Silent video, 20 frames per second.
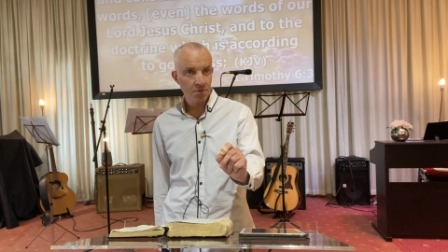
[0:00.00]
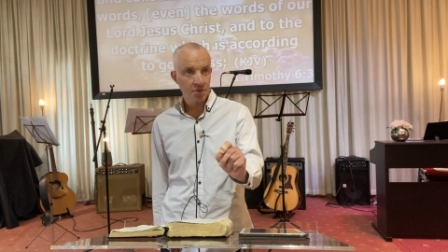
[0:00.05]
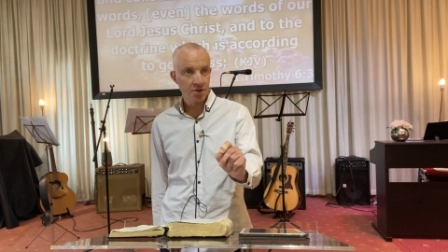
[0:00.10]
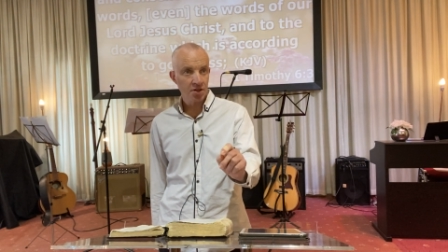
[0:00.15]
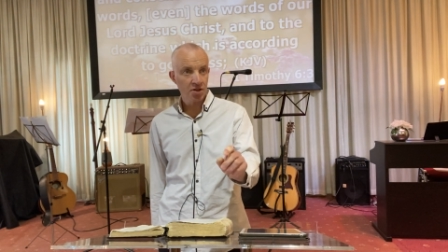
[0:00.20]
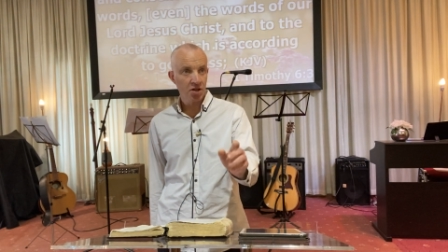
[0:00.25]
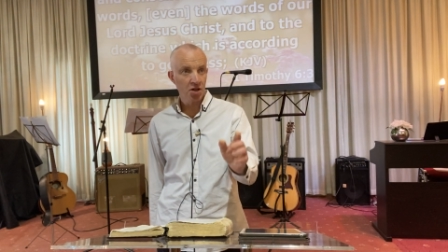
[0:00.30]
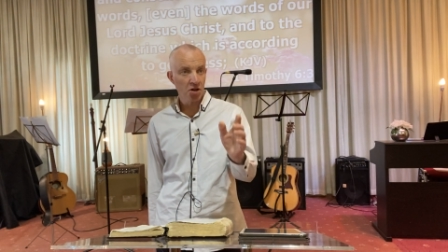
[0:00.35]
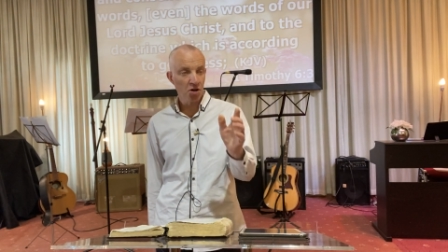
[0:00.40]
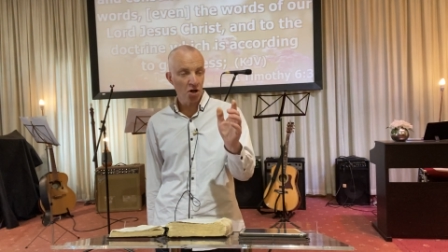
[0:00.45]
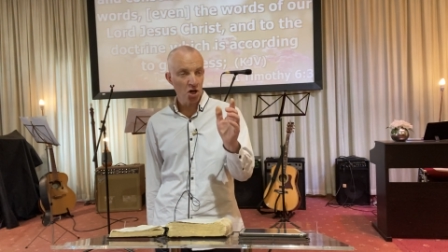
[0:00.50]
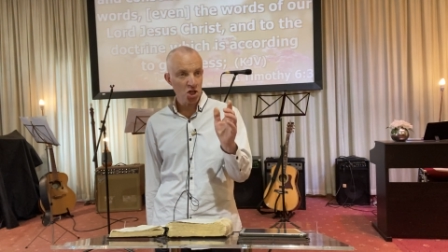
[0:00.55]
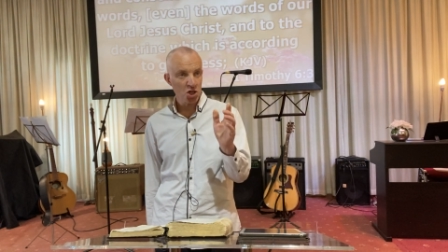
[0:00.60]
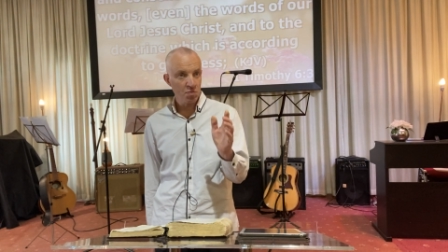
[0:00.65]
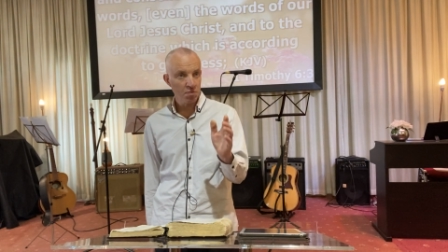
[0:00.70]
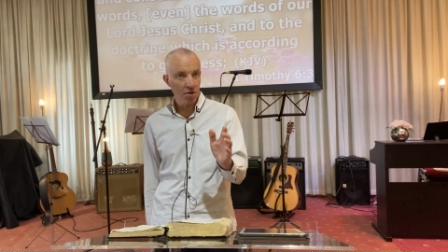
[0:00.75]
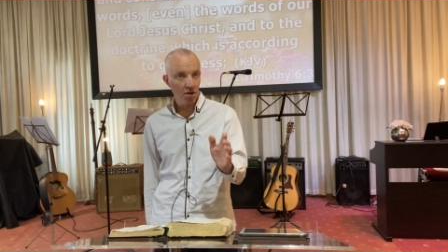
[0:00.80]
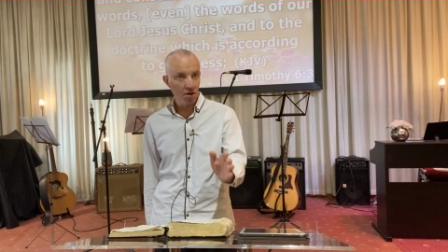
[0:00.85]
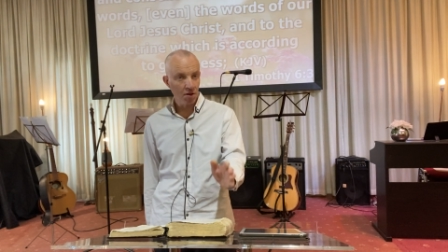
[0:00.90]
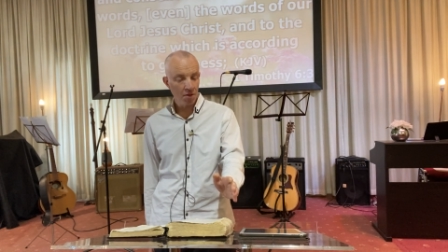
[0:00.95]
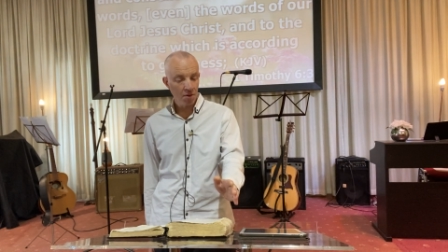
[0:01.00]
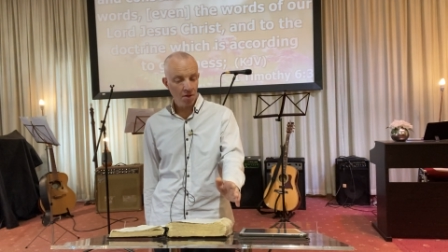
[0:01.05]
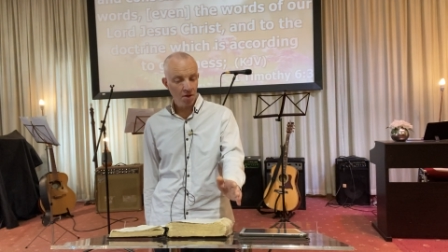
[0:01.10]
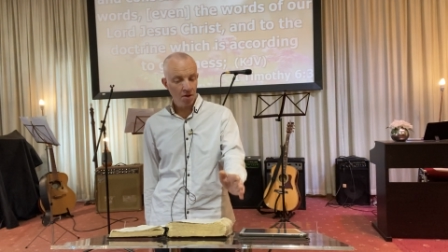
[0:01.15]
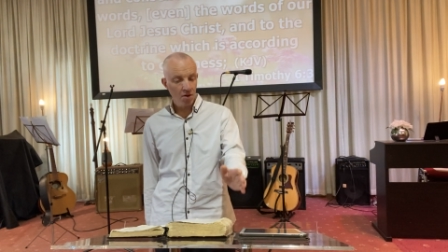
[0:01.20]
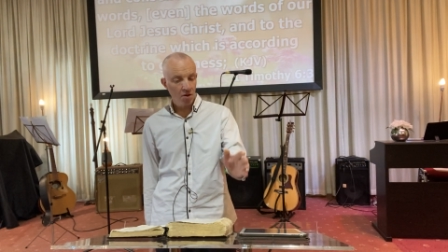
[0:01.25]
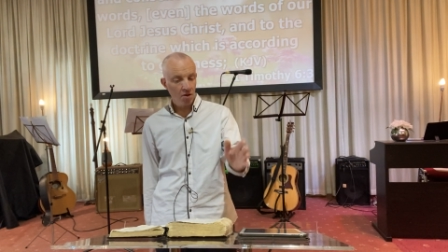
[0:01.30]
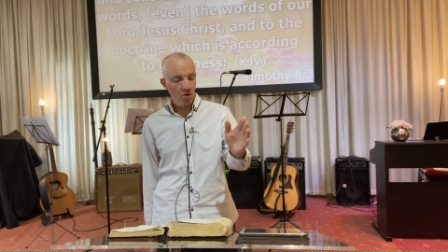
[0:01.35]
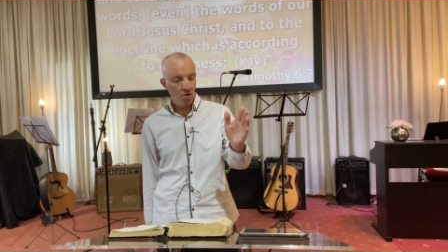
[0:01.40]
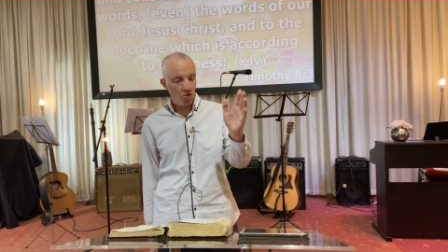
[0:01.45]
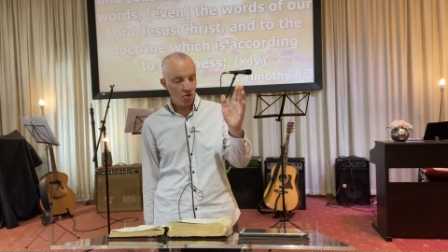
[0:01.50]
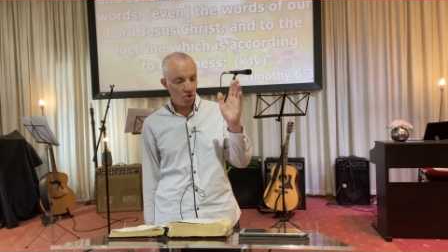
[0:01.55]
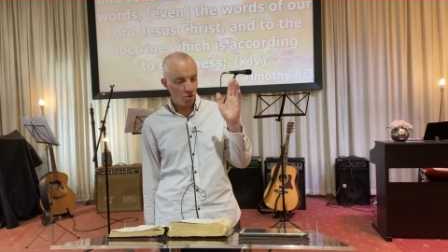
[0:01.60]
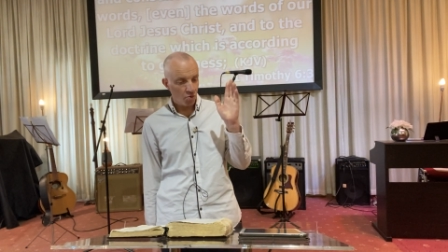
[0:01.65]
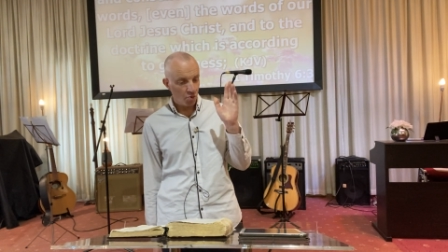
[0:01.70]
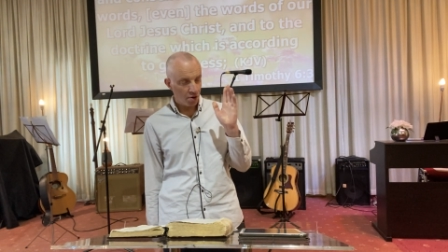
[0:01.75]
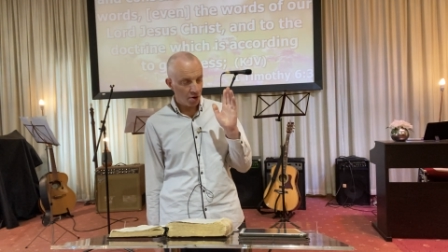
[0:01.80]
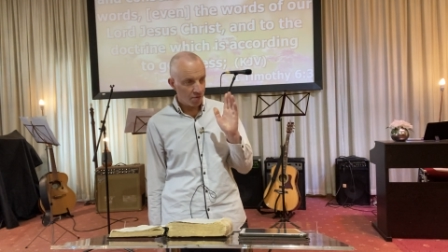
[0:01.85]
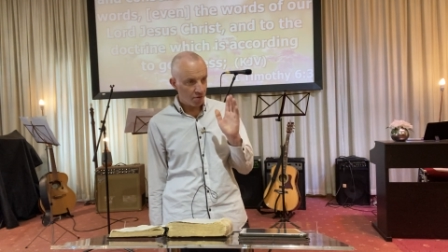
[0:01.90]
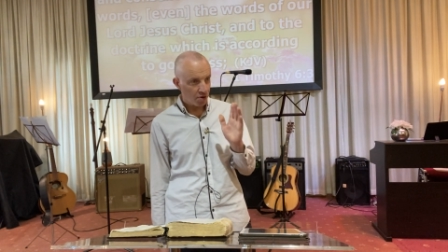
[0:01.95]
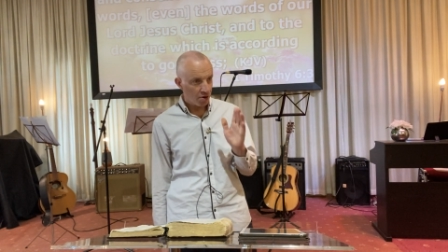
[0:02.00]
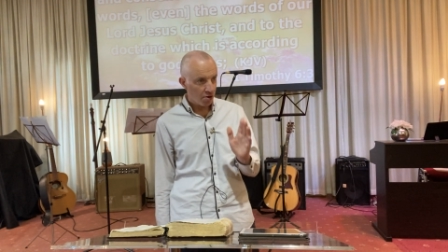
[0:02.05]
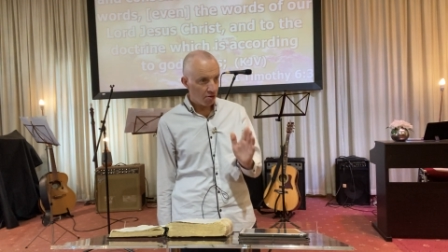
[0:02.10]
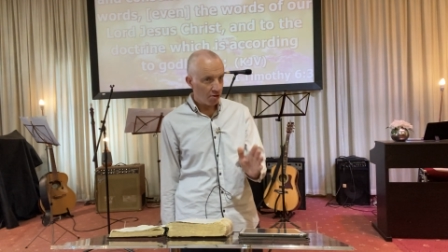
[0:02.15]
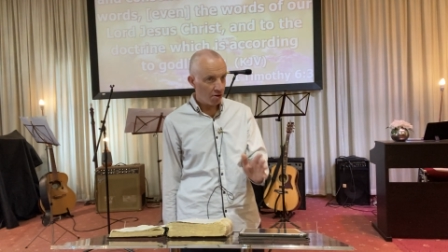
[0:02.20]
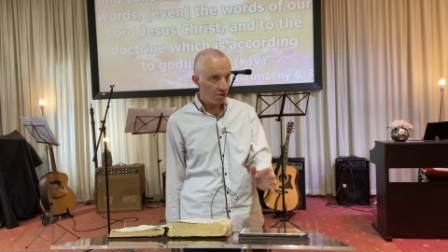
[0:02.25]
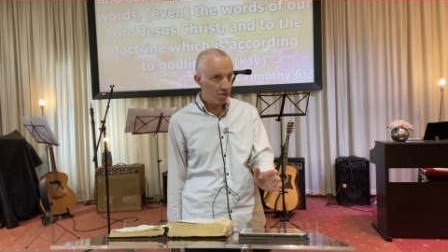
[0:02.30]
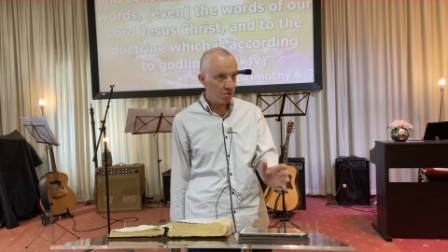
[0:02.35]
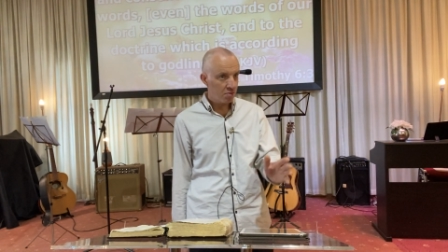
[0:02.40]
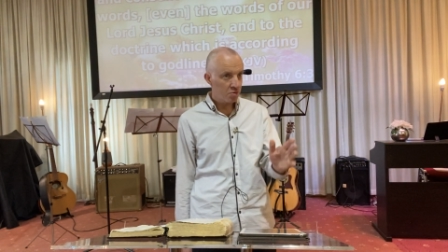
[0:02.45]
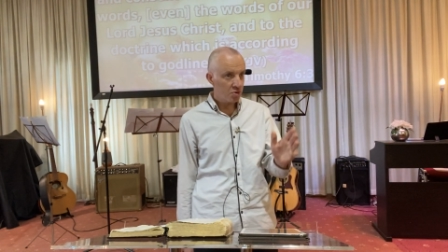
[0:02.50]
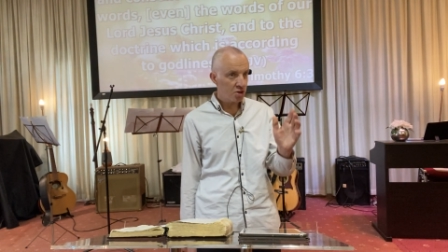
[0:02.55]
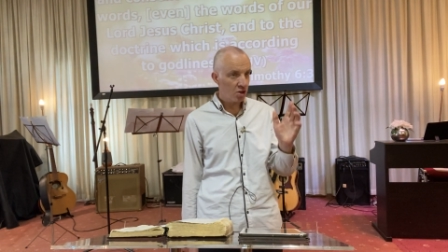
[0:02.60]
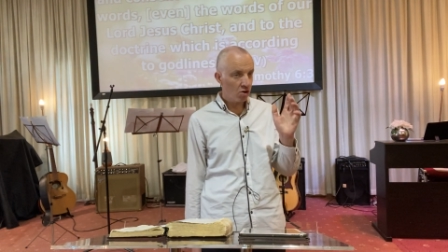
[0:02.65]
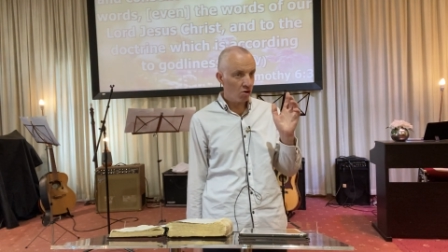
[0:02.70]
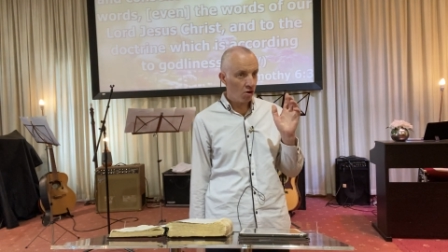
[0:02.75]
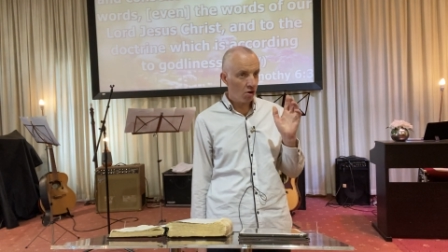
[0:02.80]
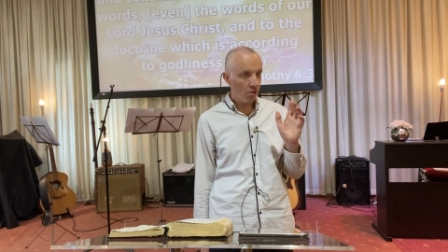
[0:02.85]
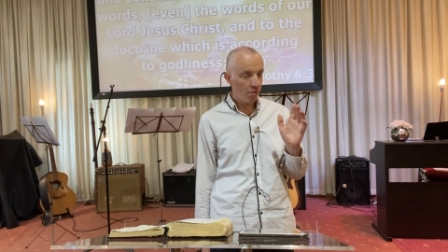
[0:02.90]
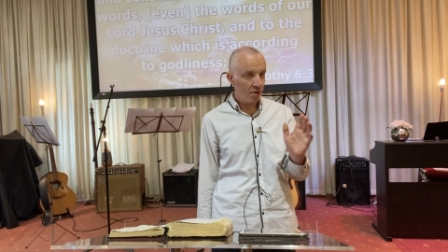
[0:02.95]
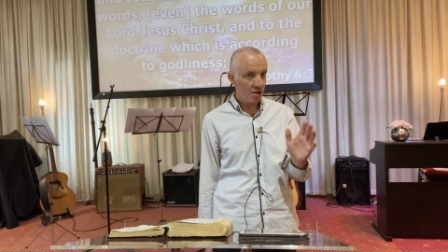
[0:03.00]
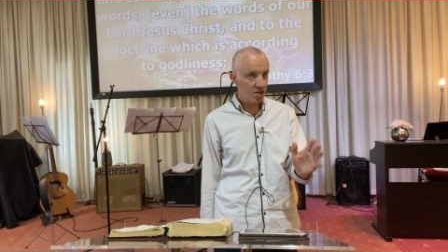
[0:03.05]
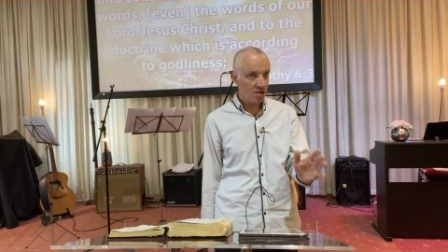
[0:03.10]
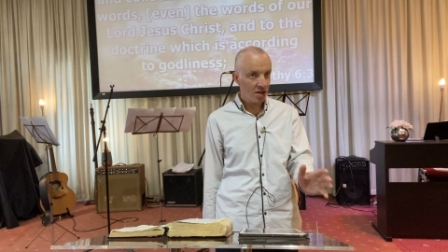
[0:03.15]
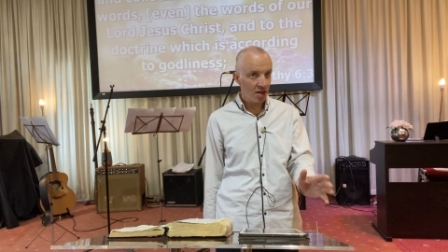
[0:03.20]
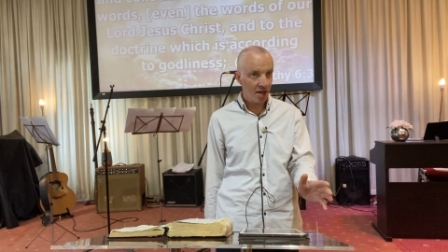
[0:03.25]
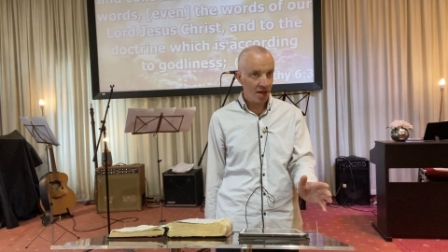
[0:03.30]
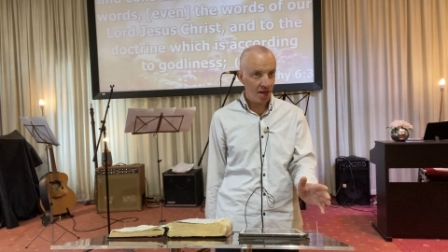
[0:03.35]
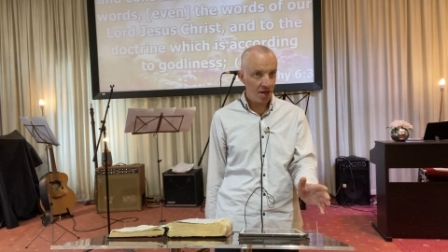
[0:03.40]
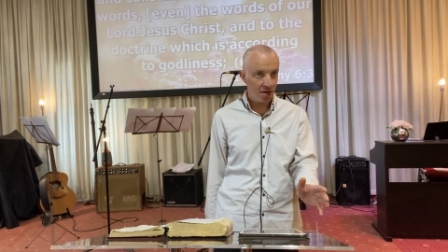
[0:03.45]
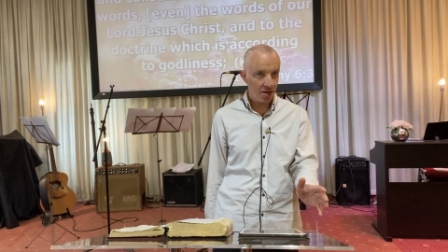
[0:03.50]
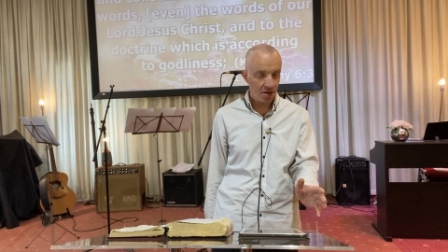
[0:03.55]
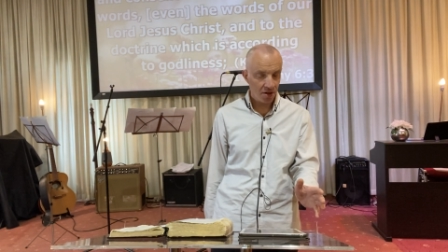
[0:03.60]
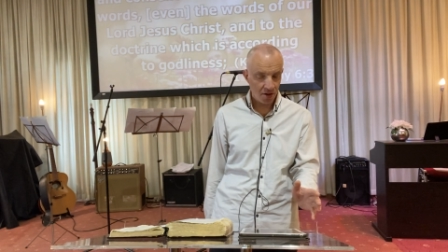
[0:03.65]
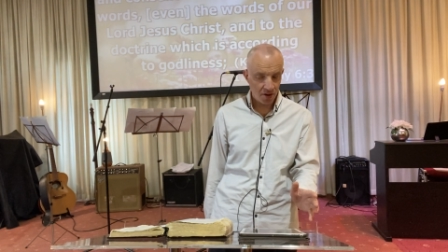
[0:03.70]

See, the gospel, the word of God, should always lead